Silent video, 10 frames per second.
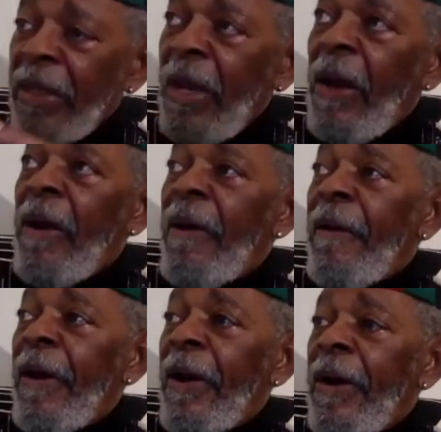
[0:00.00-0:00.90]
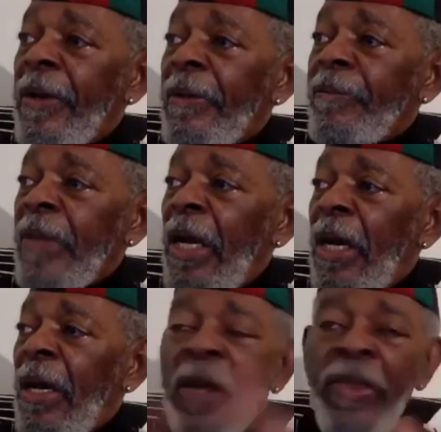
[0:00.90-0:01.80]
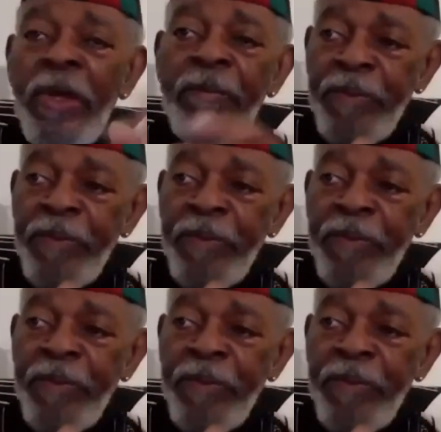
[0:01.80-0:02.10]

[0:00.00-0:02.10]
other